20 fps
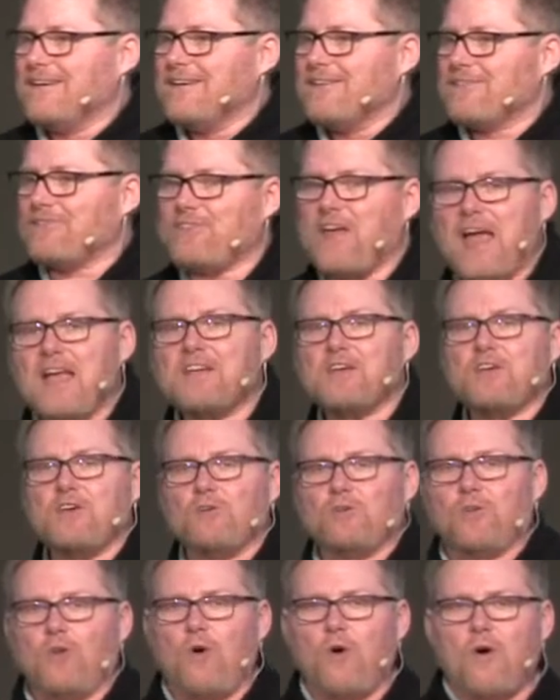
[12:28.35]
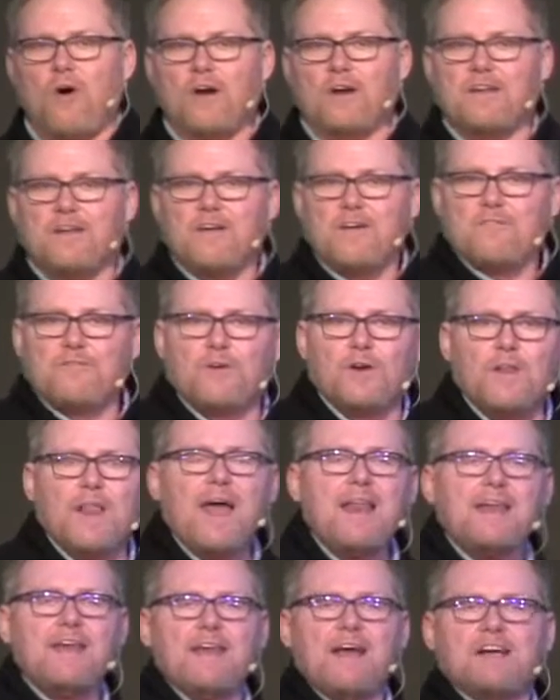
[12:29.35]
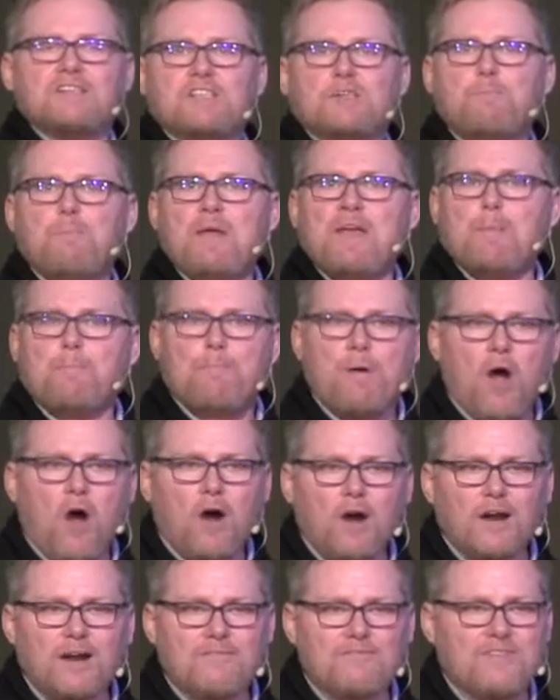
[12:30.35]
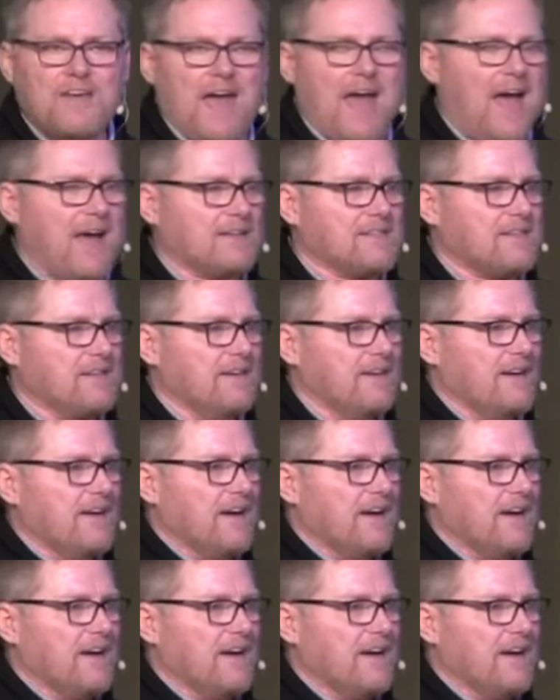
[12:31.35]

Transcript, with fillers: Thank you, Lord, for letting us be a part of that.